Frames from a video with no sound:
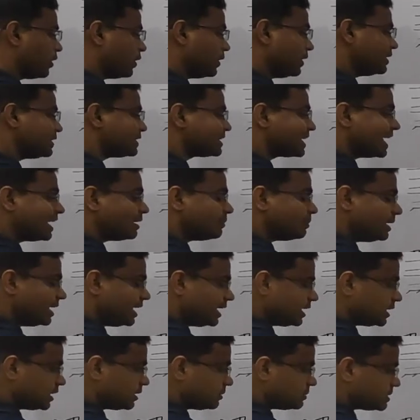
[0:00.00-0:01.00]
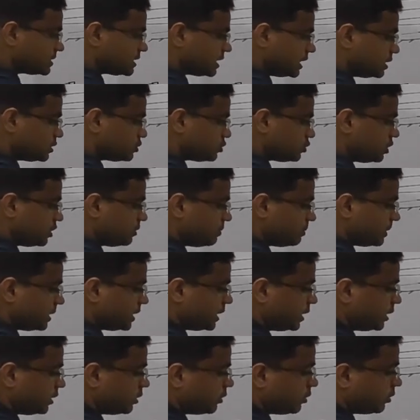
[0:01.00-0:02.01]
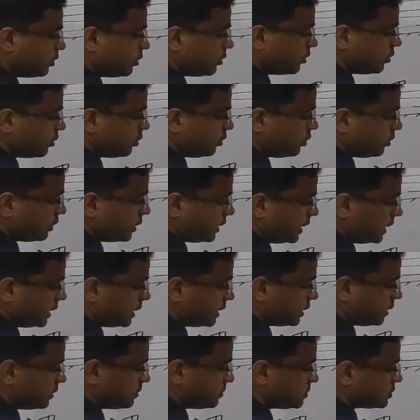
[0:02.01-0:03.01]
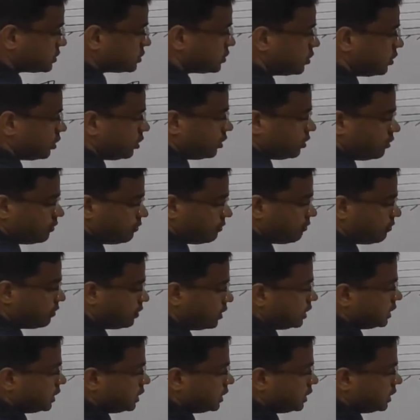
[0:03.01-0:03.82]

it can be atoms also depending on, or atoms of